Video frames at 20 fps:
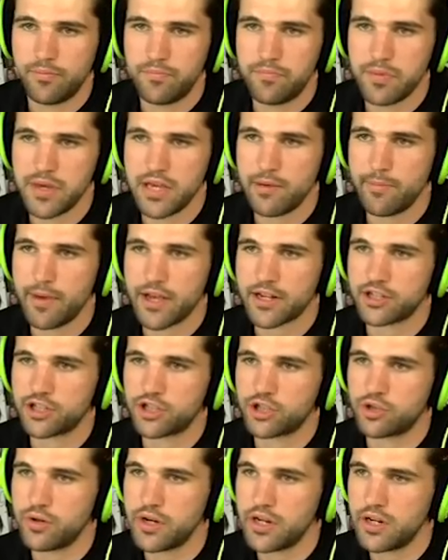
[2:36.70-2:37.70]
B M X
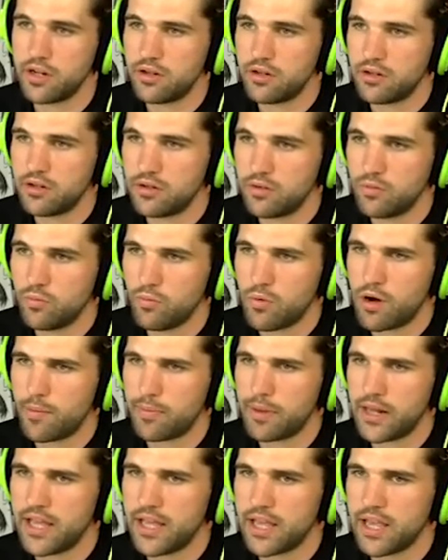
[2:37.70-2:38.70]
Street. Want
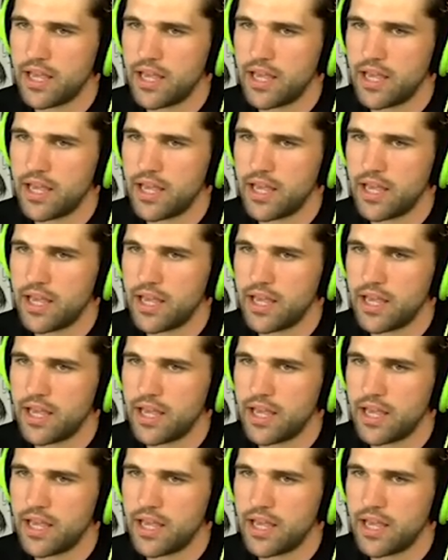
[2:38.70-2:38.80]
to play a